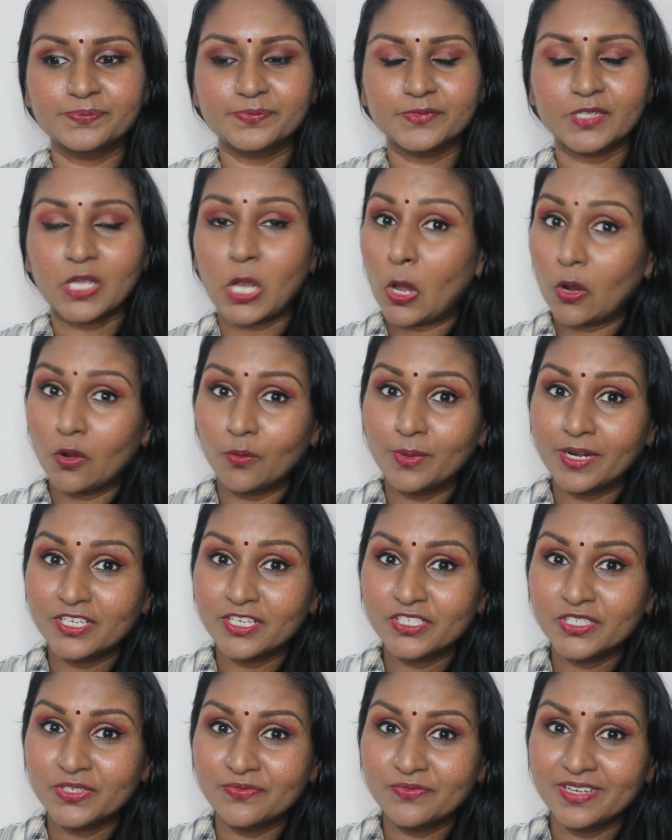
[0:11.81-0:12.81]

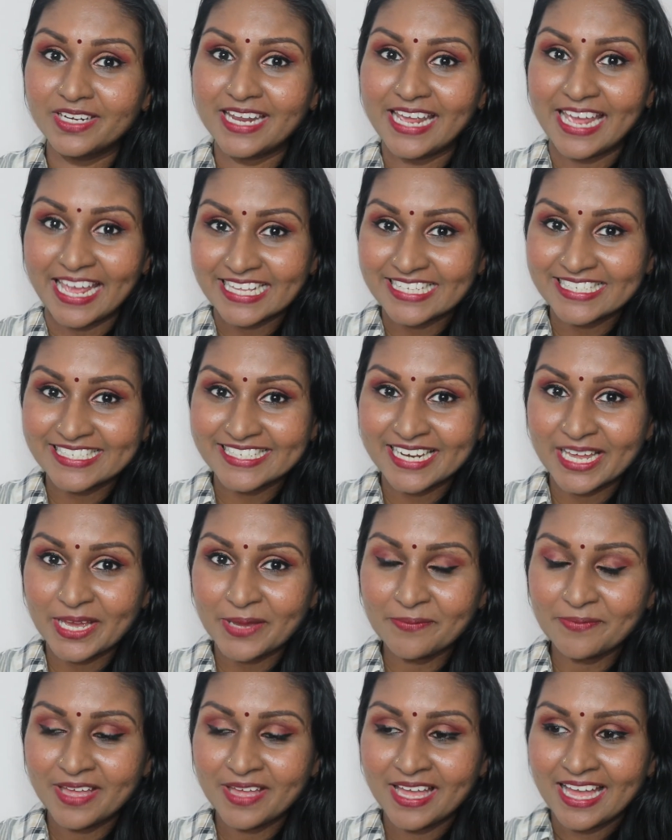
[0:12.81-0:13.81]
collaboration with
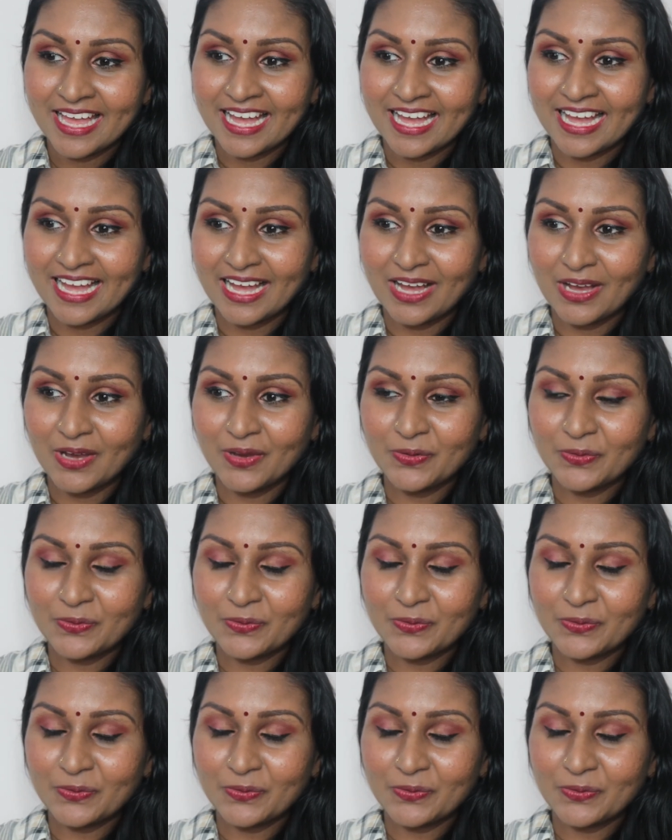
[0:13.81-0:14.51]
H&M uh,